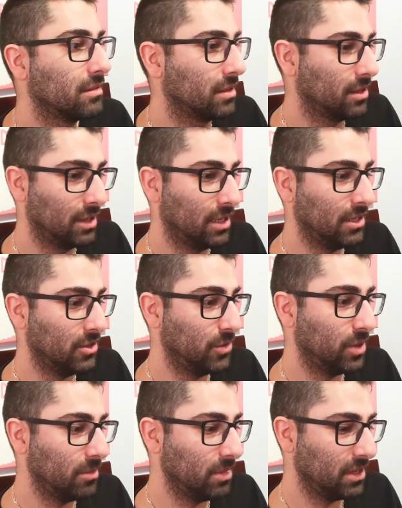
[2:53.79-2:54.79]
The kids
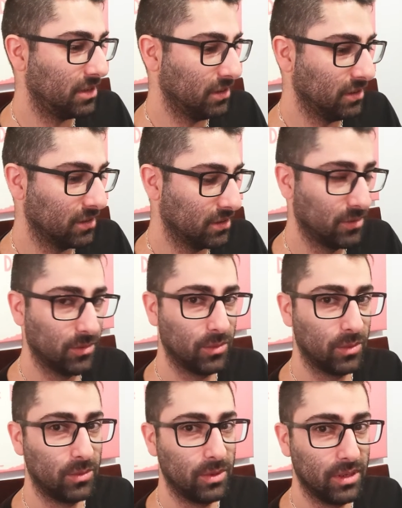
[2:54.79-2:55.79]
wanted McDonald's. What
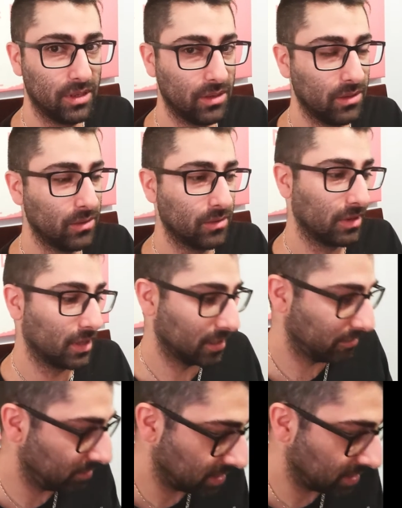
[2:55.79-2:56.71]
were we gonna do? Not give them